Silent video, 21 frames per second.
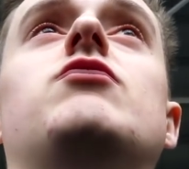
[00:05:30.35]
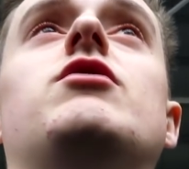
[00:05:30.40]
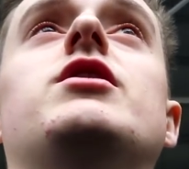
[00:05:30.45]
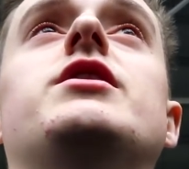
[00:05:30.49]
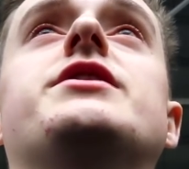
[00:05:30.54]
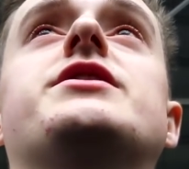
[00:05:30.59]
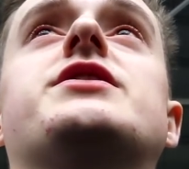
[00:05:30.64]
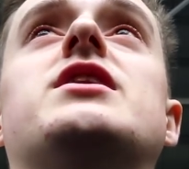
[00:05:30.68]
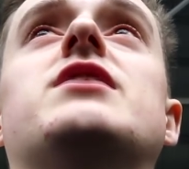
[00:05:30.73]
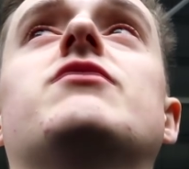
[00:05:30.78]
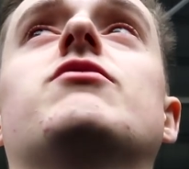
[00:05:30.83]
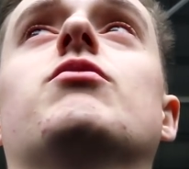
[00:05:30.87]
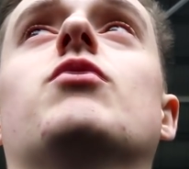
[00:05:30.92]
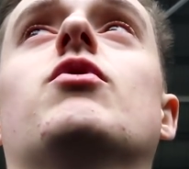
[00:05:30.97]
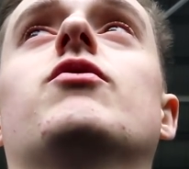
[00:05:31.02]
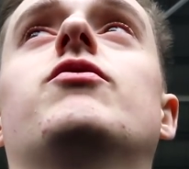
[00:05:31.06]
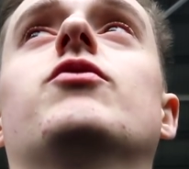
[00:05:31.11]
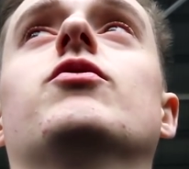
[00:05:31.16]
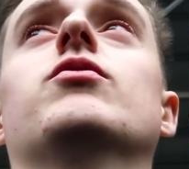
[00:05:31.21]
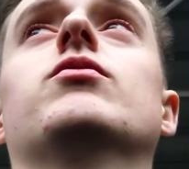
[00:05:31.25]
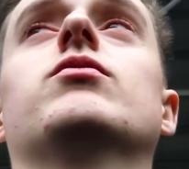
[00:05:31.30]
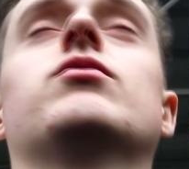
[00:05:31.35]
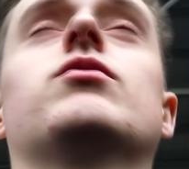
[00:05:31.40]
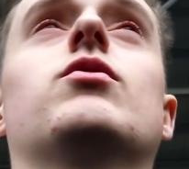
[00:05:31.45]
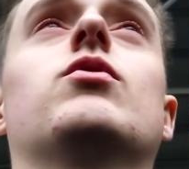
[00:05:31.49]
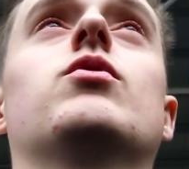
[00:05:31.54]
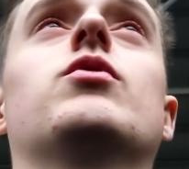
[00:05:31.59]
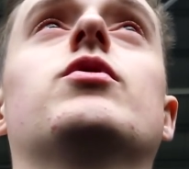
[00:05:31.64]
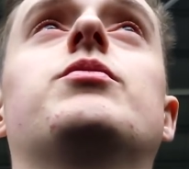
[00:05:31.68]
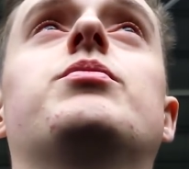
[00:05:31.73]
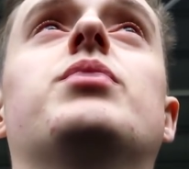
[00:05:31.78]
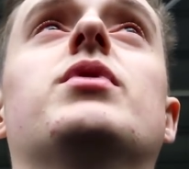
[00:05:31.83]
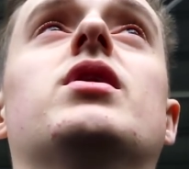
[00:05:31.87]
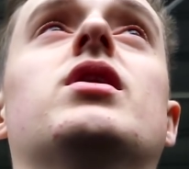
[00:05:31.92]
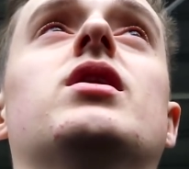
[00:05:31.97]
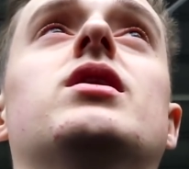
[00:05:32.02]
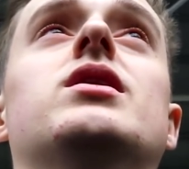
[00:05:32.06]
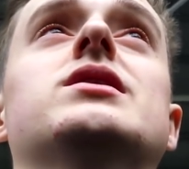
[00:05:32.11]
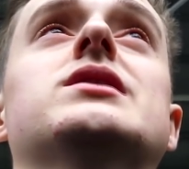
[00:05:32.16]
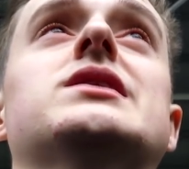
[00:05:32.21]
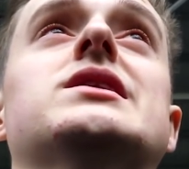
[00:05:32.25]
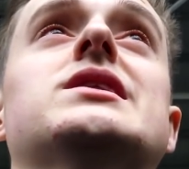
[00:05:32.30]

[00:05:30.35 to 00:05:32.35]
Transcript: really deliver more forward, but